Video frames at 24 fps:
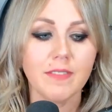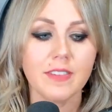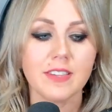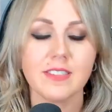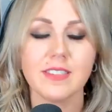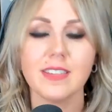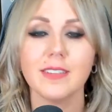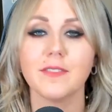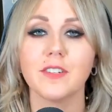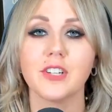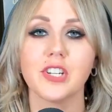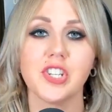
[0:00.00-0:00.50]
this
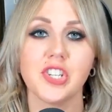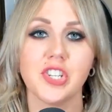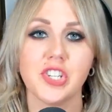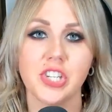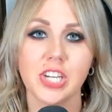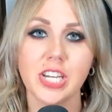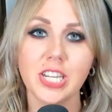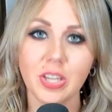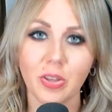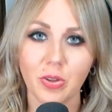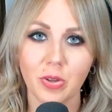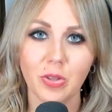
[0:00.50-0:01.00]
different
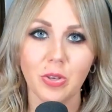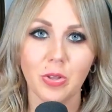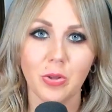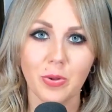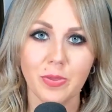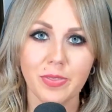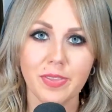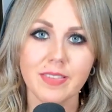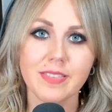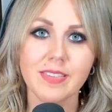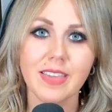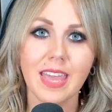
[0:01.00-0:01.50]
shit you can do
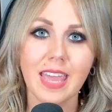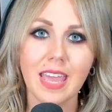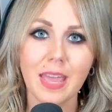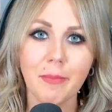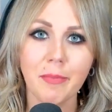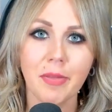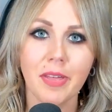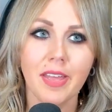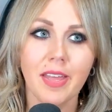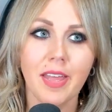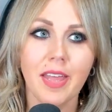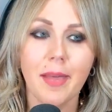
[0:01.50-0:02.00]
in this game,